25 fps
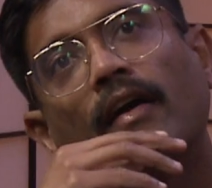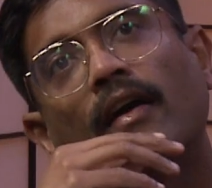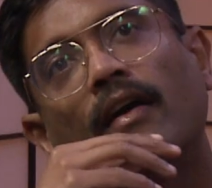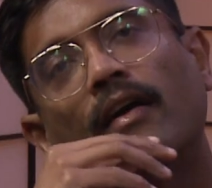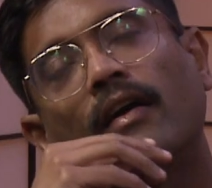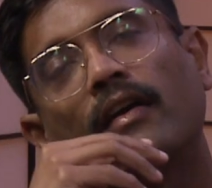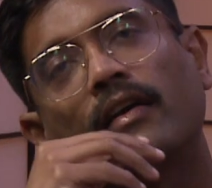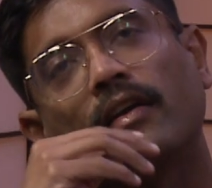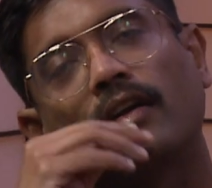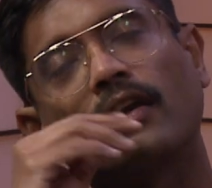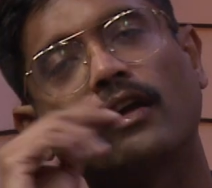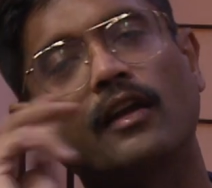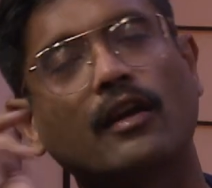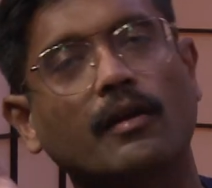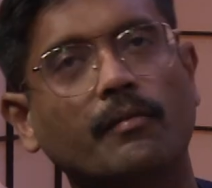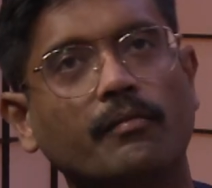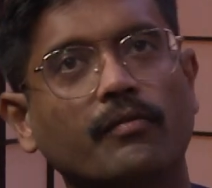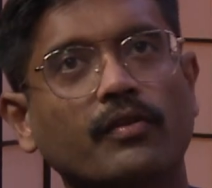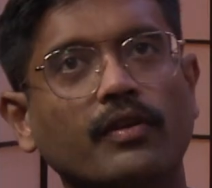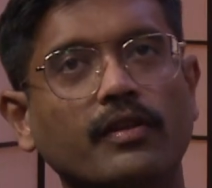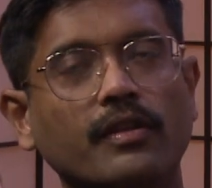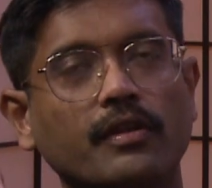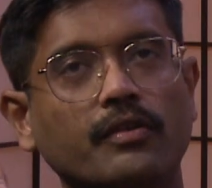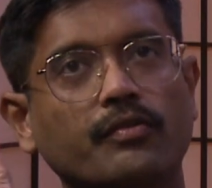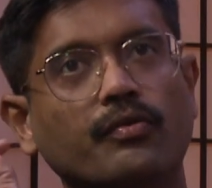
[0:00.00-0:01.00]
Again, I'm
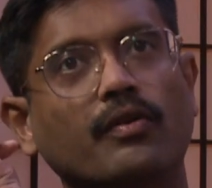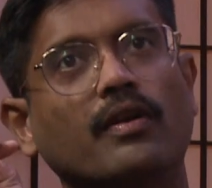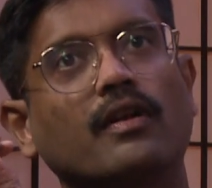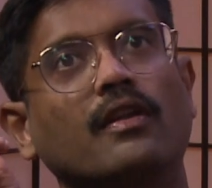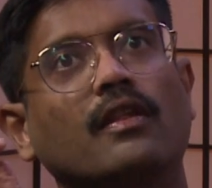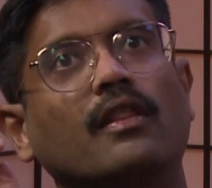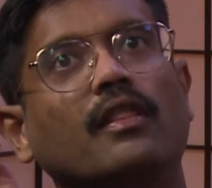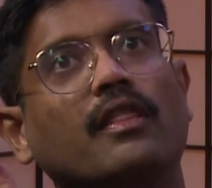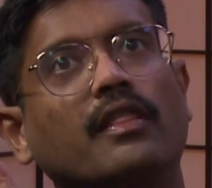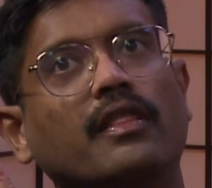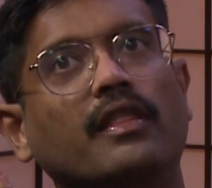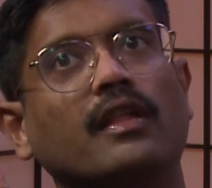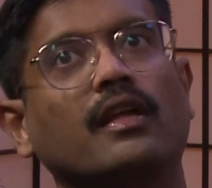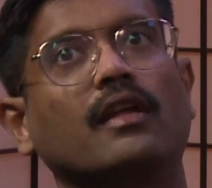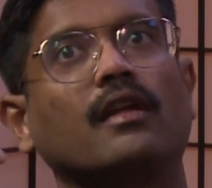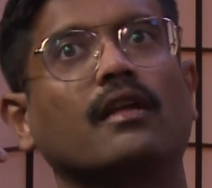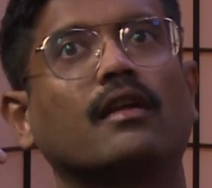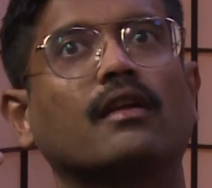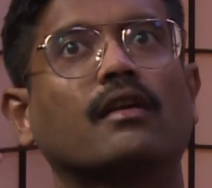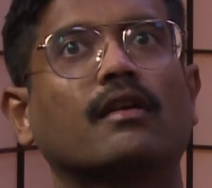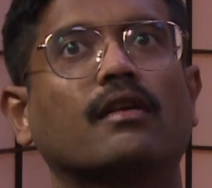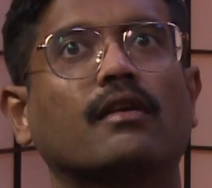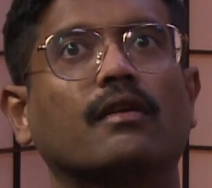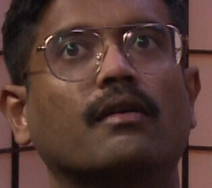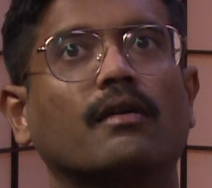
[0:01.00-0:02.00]
really trying to
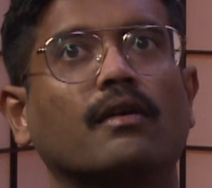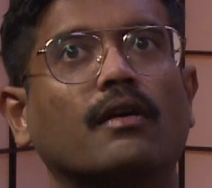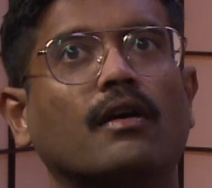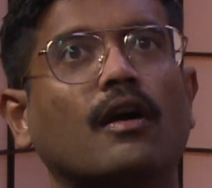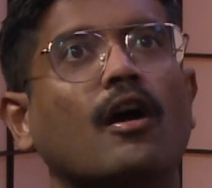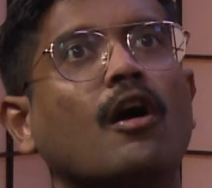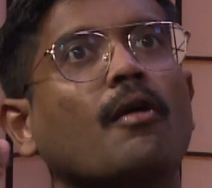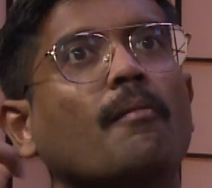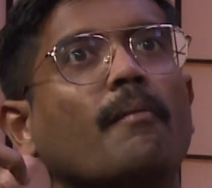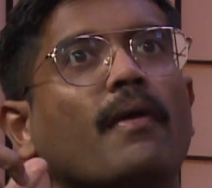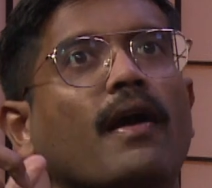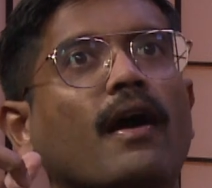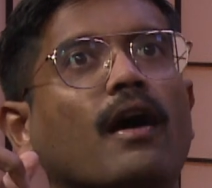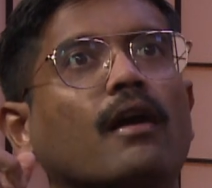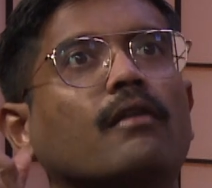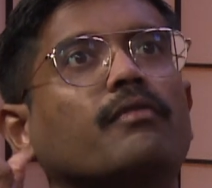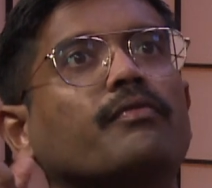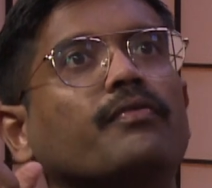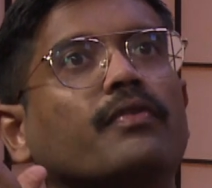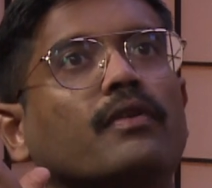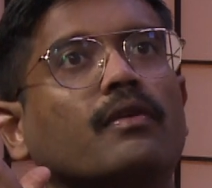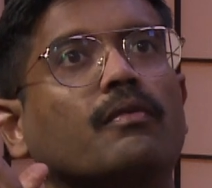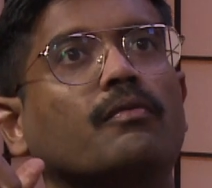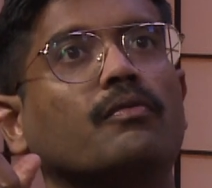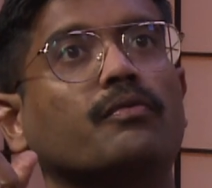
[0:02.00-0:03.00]
think about
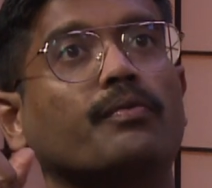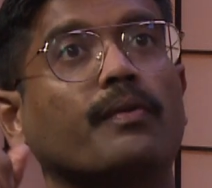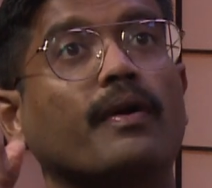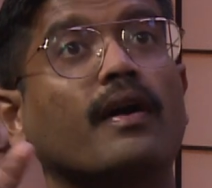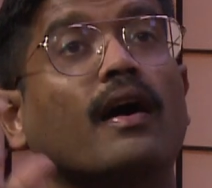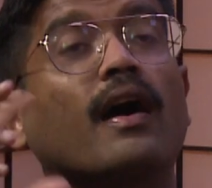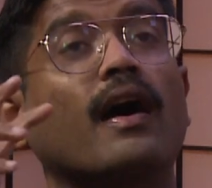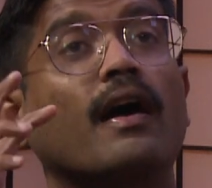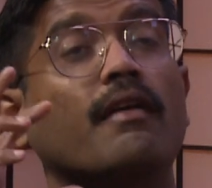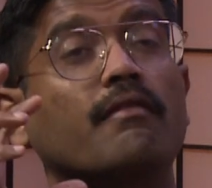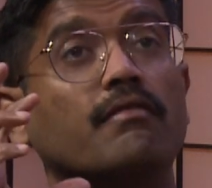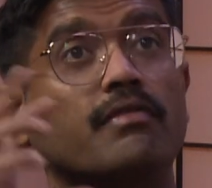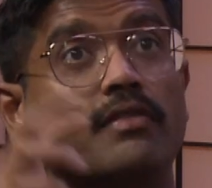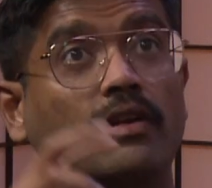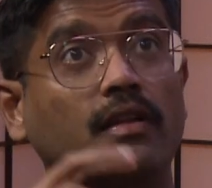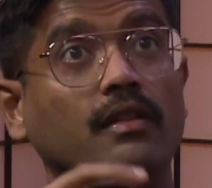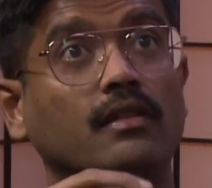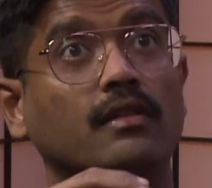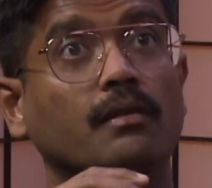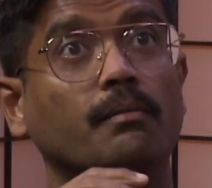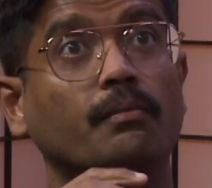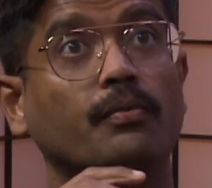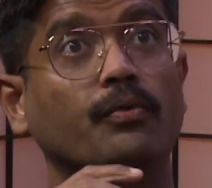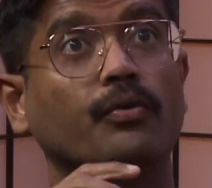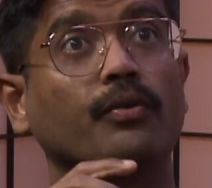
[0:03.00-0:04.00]
films where I've read
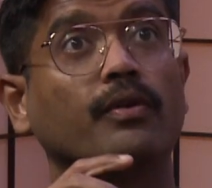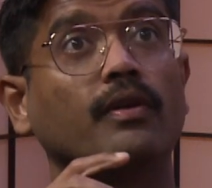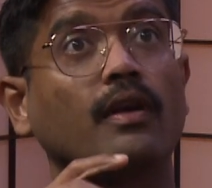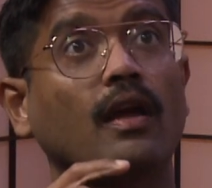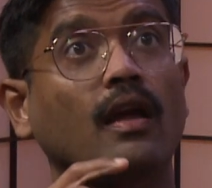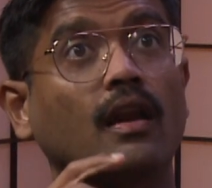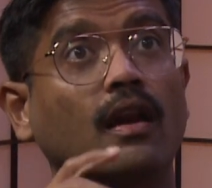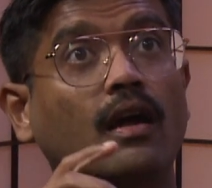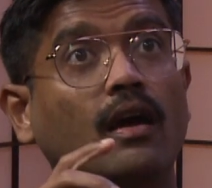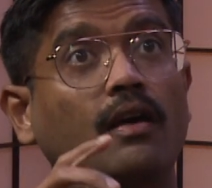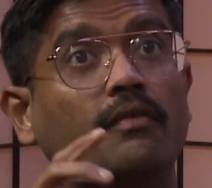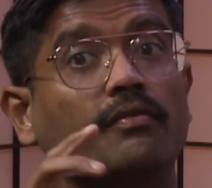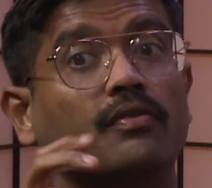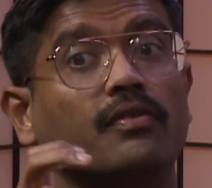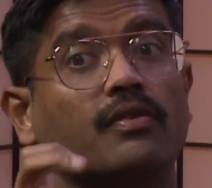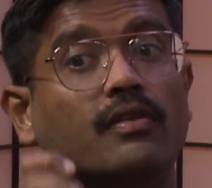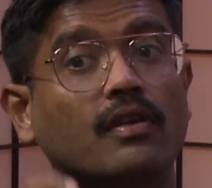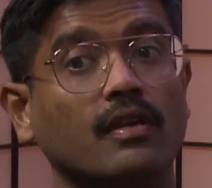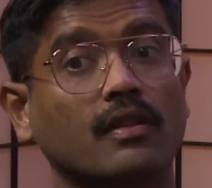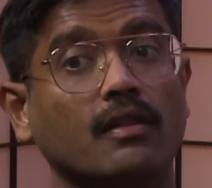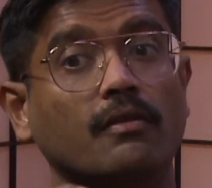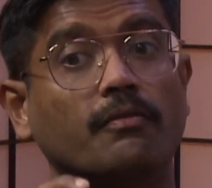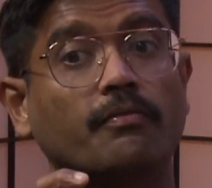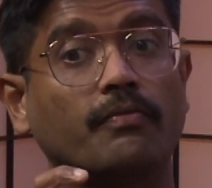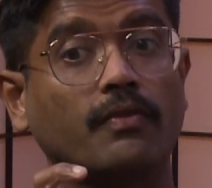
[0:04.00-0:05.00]
the book and I've
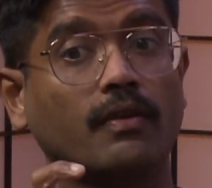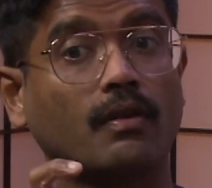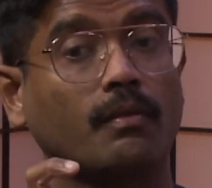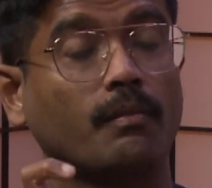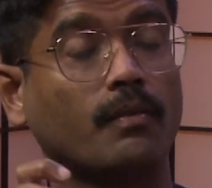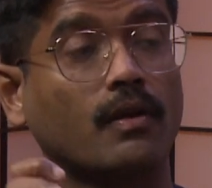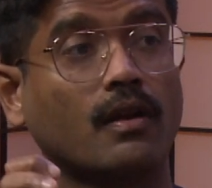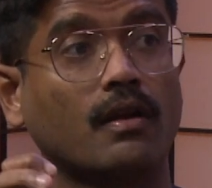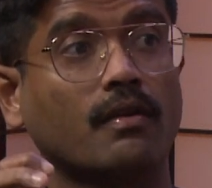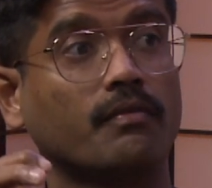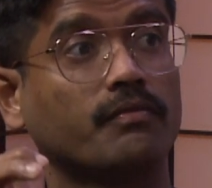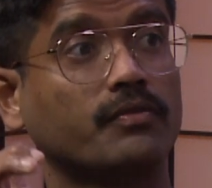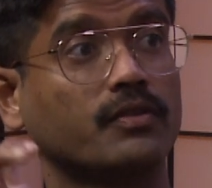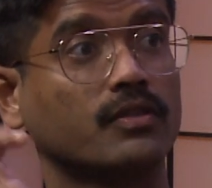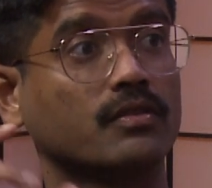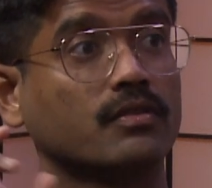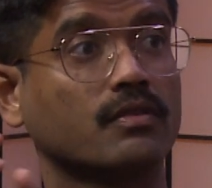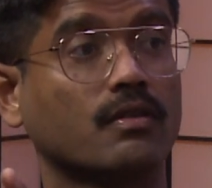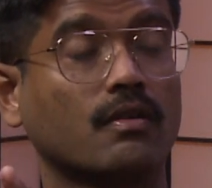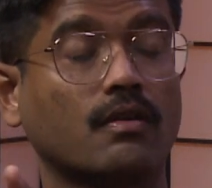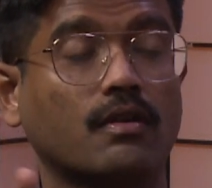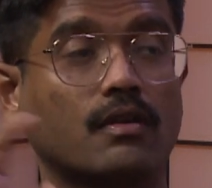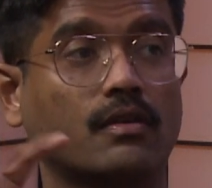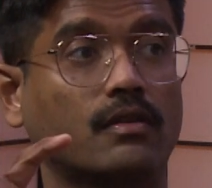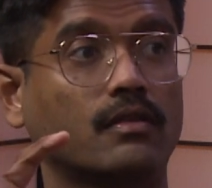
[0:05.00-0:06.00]
seen the film and I've just
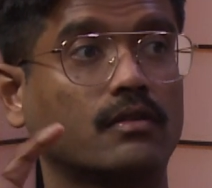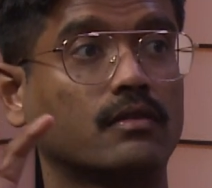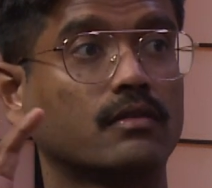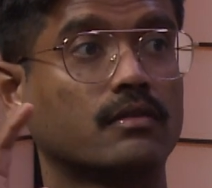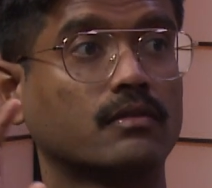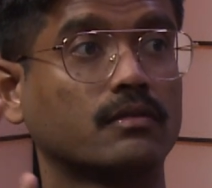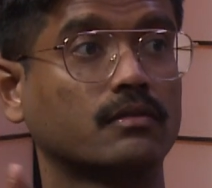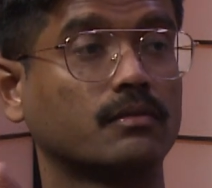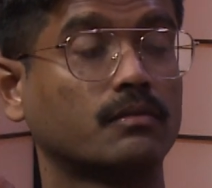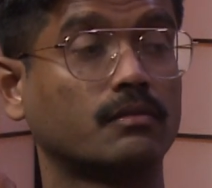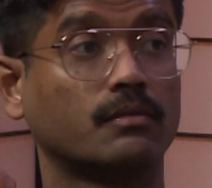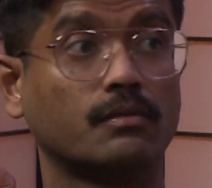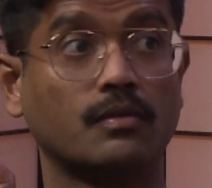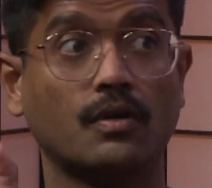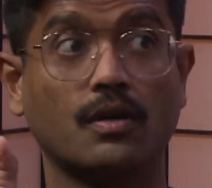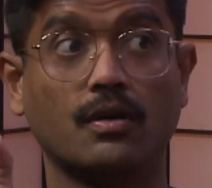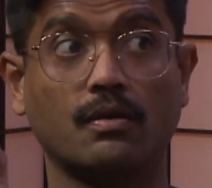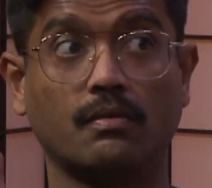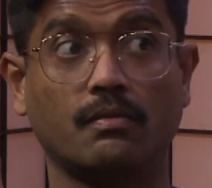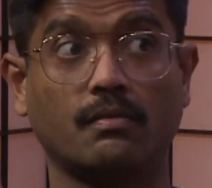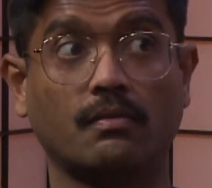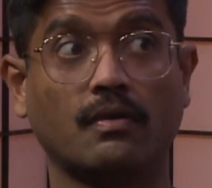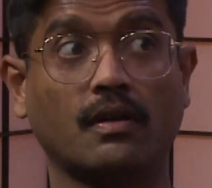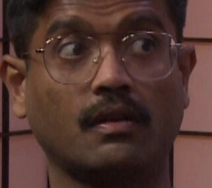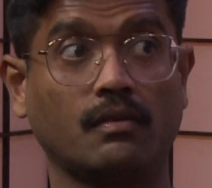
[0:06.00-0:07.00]
gone,
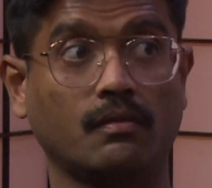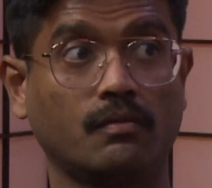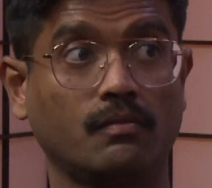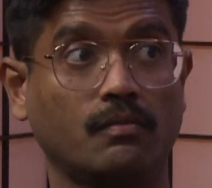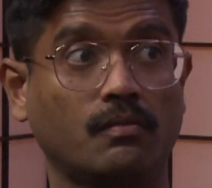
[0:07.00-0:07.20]
whoa,